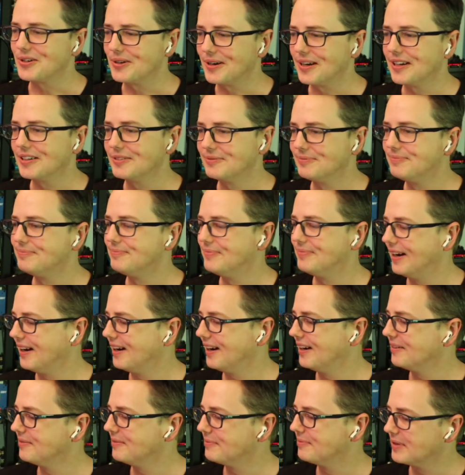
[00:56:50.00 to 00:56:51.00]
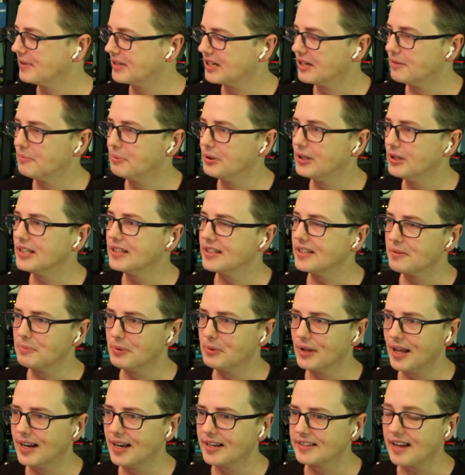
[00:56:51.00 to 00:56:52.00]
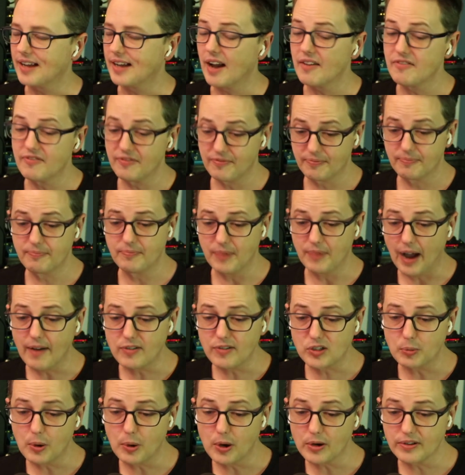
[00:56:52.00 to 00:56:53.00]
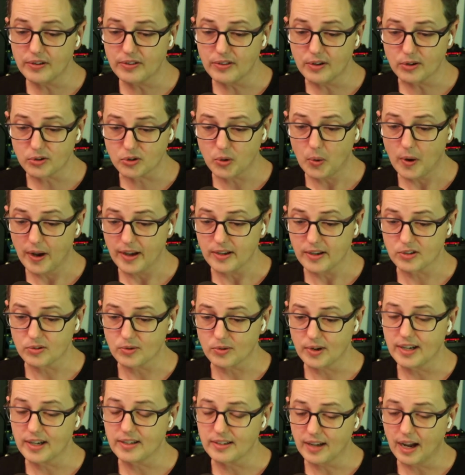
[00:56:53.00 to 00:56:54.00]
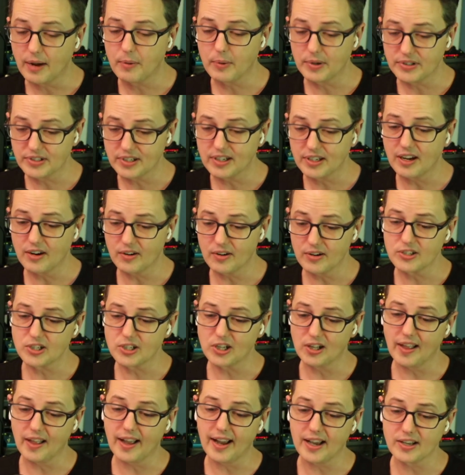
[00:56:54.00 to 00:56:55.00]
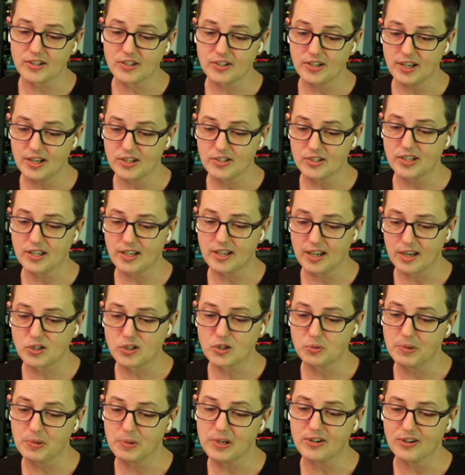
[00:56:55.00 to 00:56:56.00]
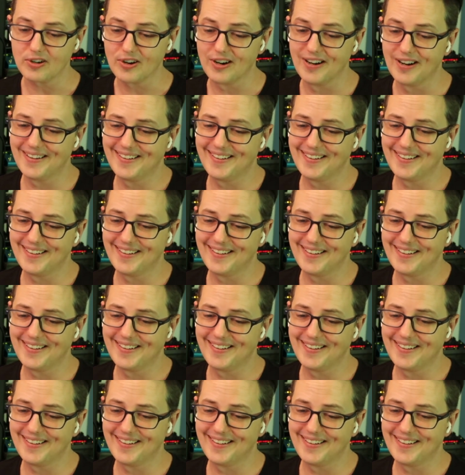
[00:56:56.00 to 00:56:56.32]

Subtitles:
I completely blanked. I've spoken there twice, right? I went to Gary's class as a guest speaker.